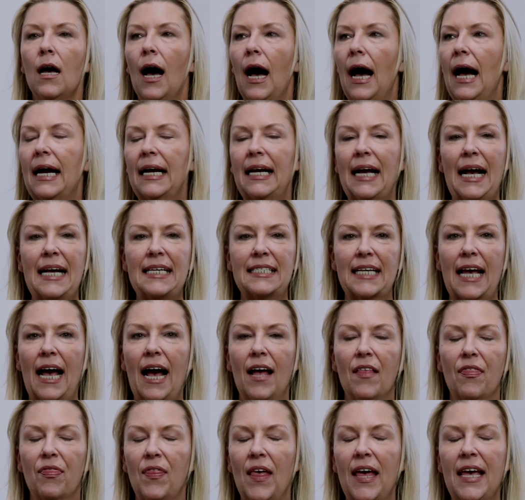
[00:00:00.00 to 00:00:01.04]
Guys,
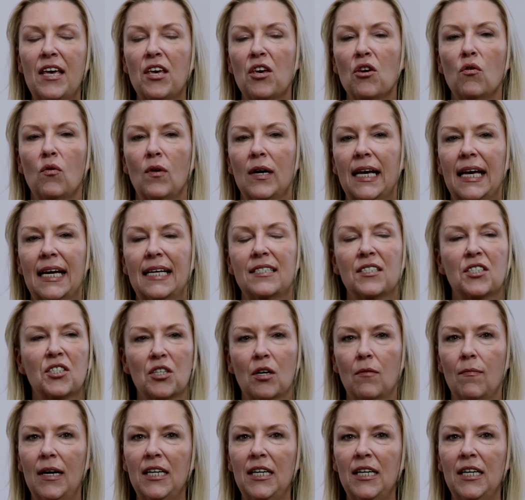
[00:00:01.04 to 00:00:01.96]
thank you again so